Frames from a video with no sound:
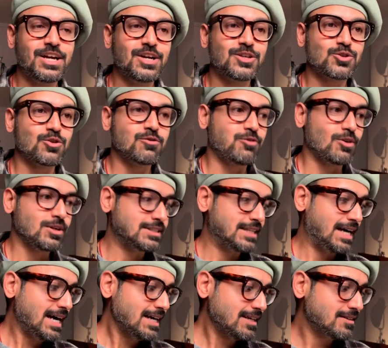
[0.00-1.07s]
So for
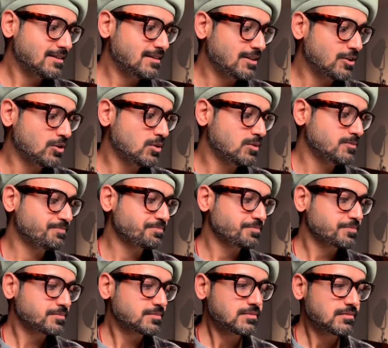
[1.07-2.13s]
that,
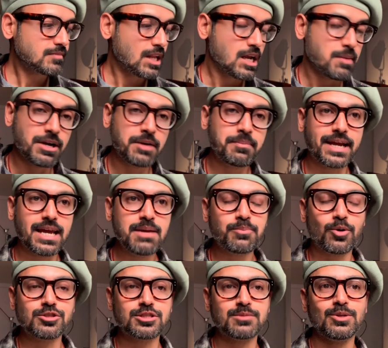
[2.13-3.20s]
I mean, it became
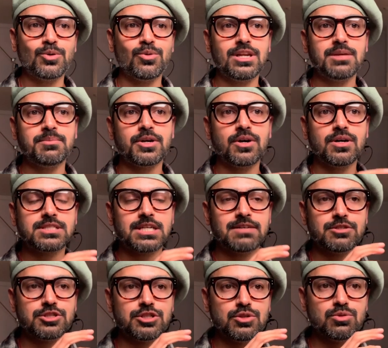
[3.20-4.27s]
possible only because I
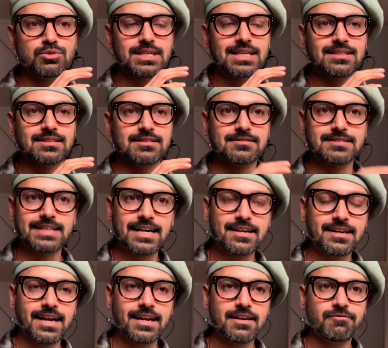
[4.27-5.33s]
was using
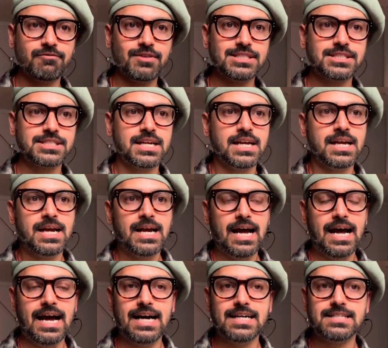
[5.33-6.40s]
Z9, which
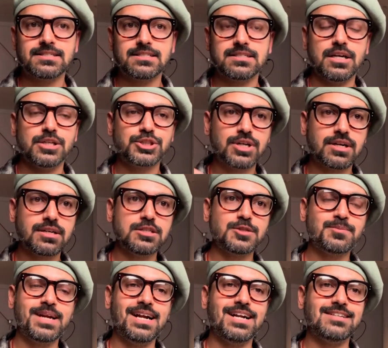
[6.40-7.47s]
has shutter
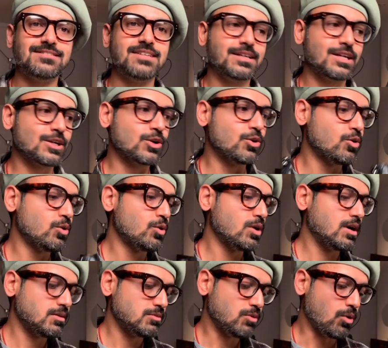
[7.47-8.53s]
speeds that can
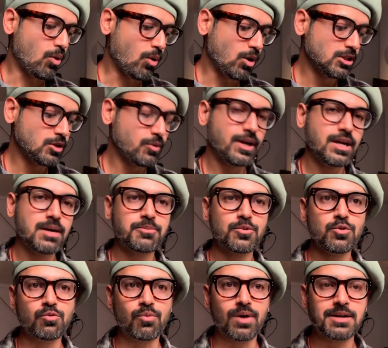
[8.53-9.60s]
go all the way up to
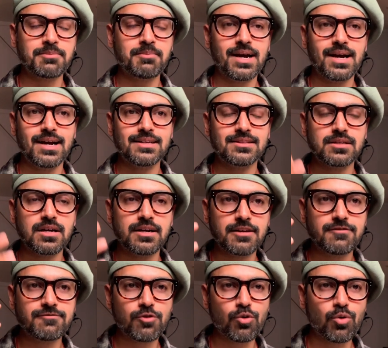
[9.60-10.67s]
1 by
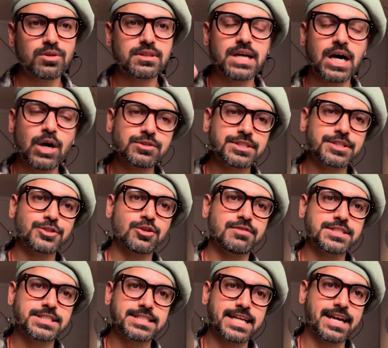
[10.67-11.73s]
34 thousandth of a
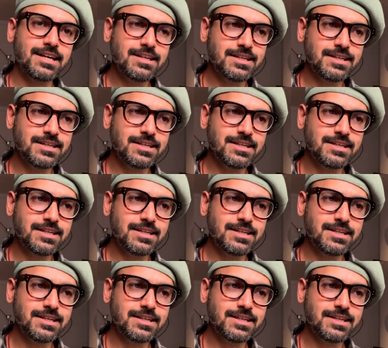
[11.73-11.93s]
second,